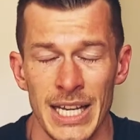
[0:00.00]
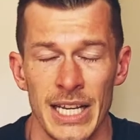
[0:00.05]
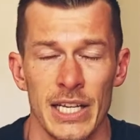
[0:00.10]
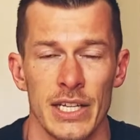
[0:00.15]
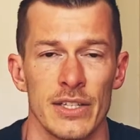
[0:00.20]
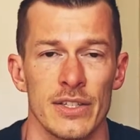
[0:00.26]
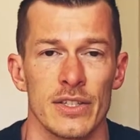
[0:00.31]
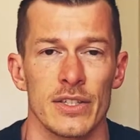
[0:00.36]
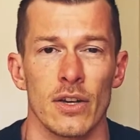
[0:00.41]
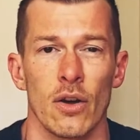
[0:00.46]

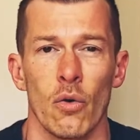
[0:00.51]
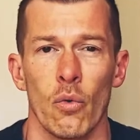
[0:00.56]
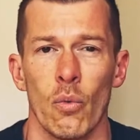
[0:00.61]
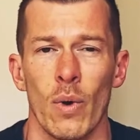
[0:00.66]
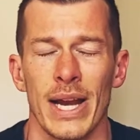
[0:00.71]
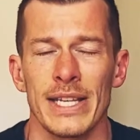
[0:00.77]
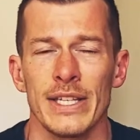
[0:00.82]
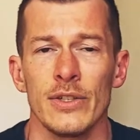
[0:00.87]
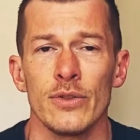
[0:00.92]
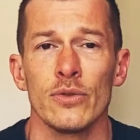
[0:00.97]
So
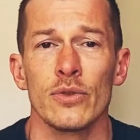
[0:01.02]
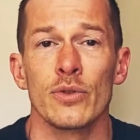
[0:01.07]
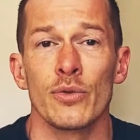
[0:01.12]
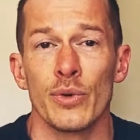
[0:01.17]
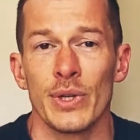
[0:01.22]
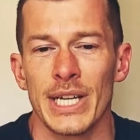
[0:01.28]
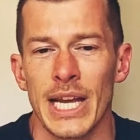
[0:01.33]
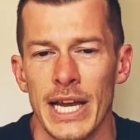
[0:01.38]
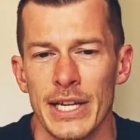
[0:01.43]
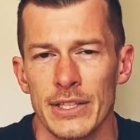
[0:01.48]
when you
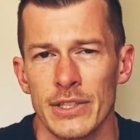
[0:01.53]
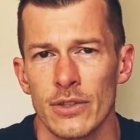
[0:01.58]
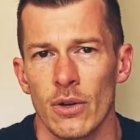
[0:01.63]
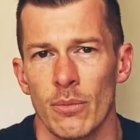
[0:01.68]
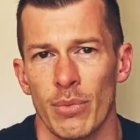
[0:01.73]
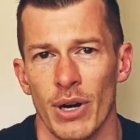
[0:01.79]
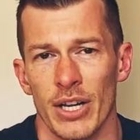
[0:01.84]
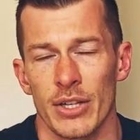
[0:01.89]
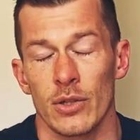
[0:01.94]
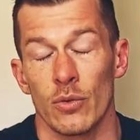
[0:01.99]
create your
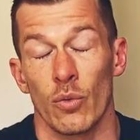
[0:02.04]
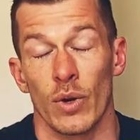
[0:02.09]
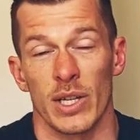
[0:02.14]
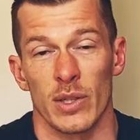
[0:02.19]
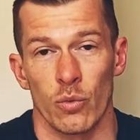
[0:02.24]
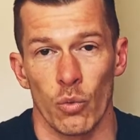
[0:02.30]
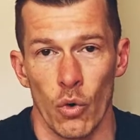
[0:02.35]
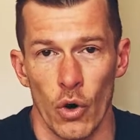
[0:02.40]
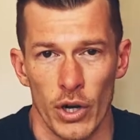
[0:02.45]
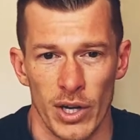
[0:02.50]
bodyweight
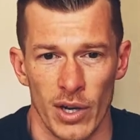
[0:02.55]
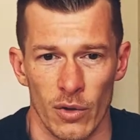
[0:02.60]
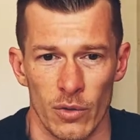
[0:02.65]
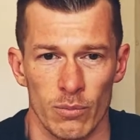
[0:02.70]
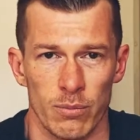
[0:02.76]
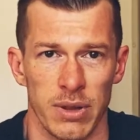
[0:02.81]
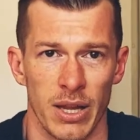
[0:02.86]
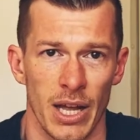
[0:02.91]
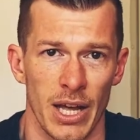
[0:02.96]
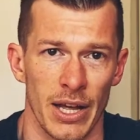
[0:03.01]
workout
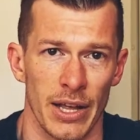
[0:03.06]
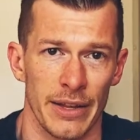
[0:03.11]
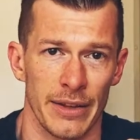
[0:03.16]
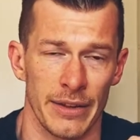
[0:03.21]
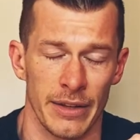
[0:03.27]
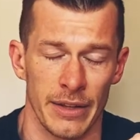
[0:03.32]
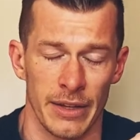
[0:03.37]
plan